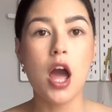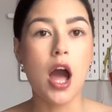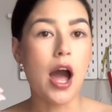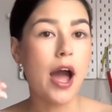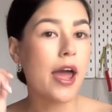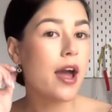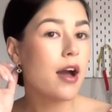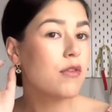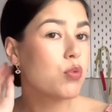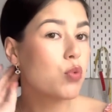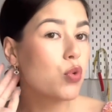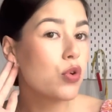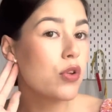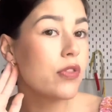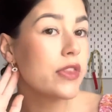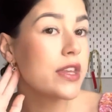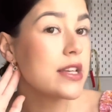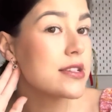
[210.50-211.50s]
I have
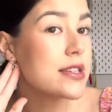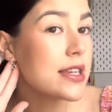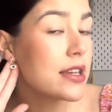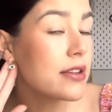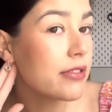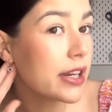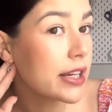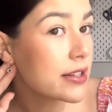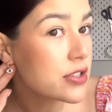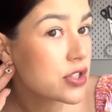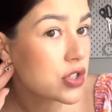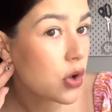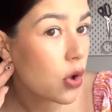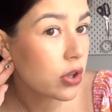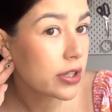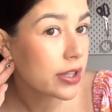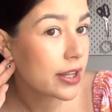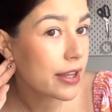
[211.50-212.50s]
worn these earrings
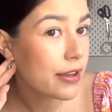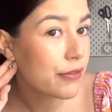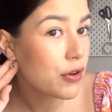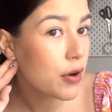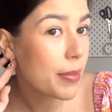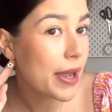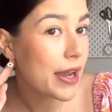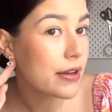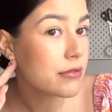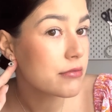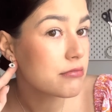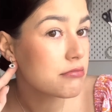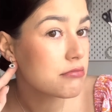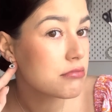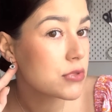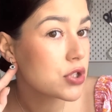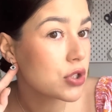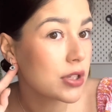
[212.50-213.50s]
solidly for about
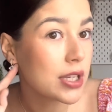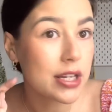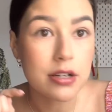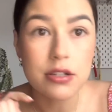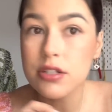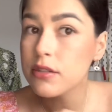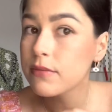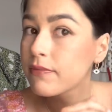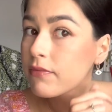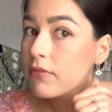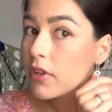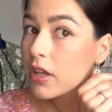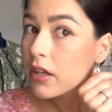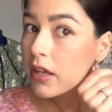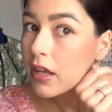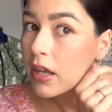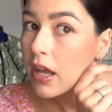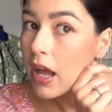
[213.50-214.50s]
2 years
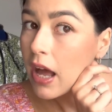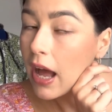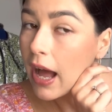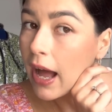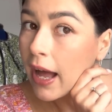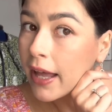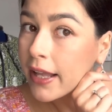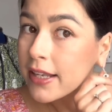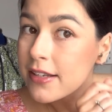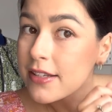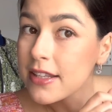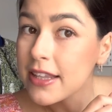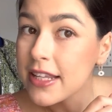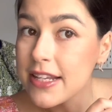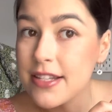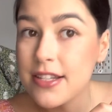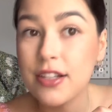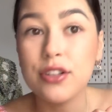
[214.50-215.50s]
and
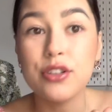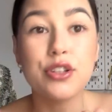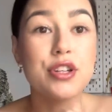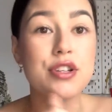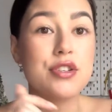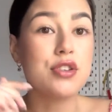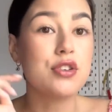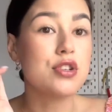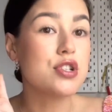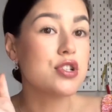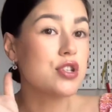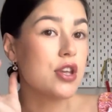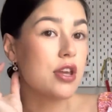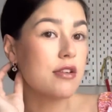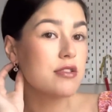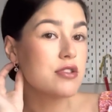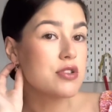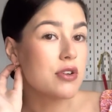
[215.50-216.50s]
they still look as good as
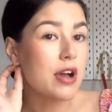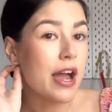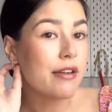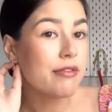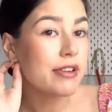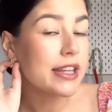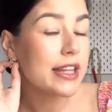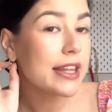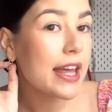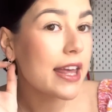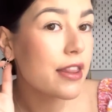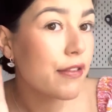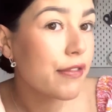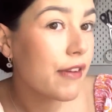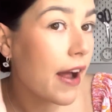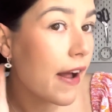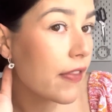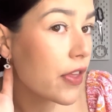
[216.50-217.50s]
new. So I really like the
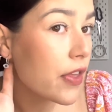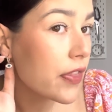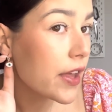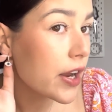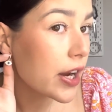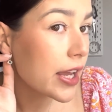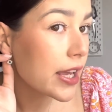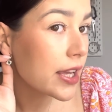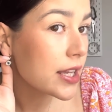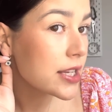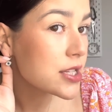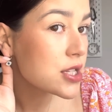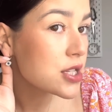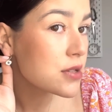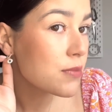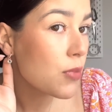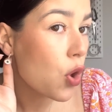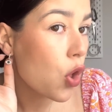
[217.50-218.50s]
fact that they're a
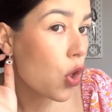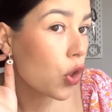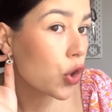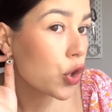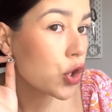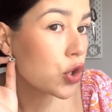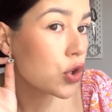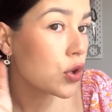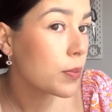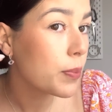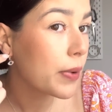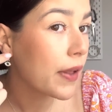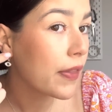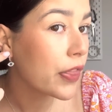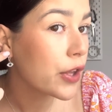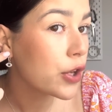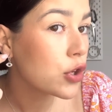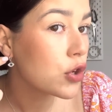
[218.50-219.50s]
small hoop
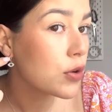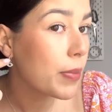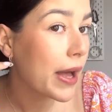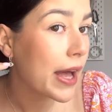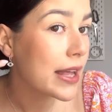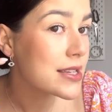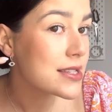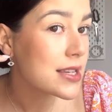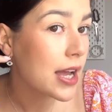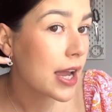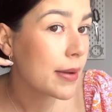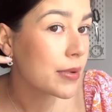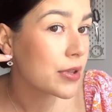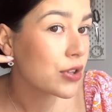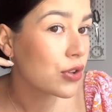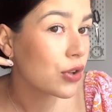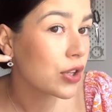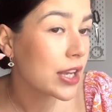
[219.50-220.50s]
and the hoop has
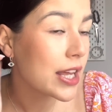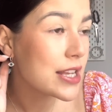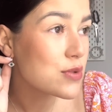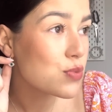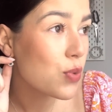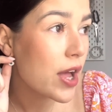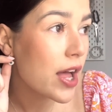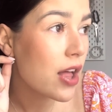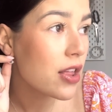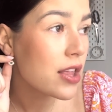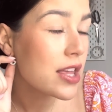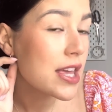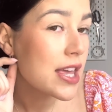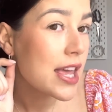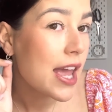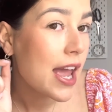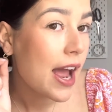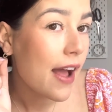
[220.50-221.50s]
diamonds on as well.
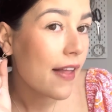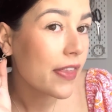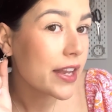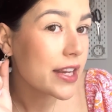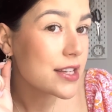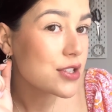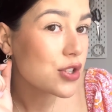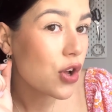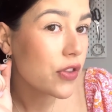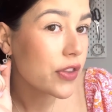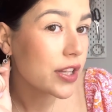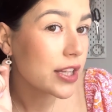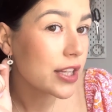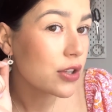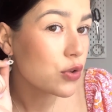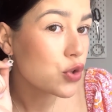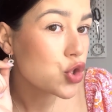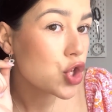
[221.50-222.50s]
And then it's got the
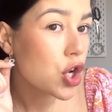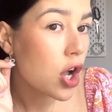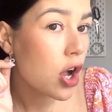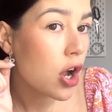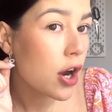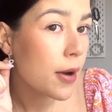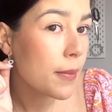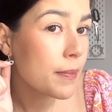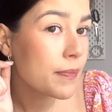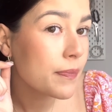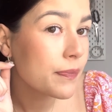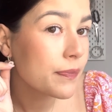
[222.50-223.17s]
little charm.